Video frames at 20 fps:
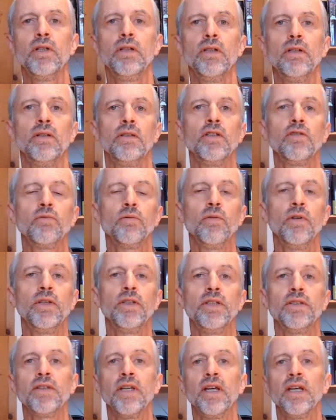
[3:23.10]
This one
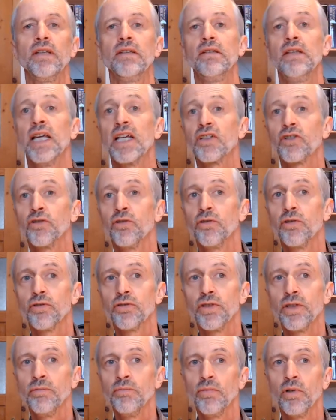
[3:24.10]
is a national
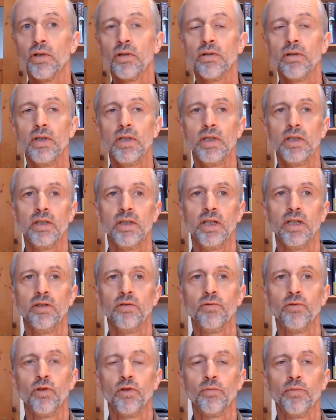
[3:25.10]
symbol in the
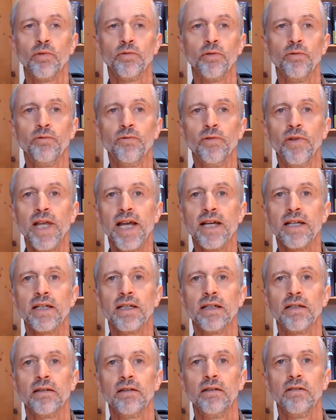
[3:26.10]
form of a flag.
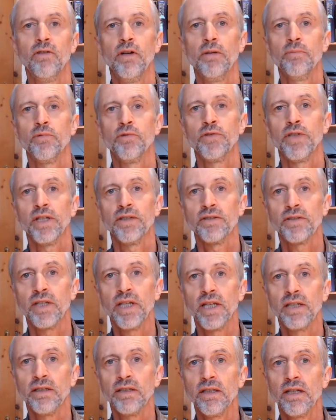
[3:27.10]
It represents
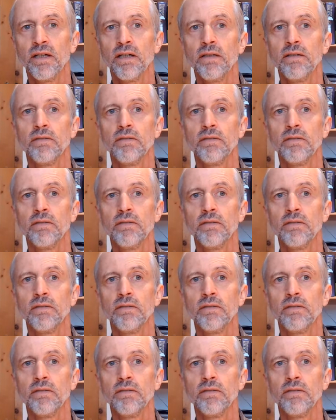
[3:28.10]
Canada.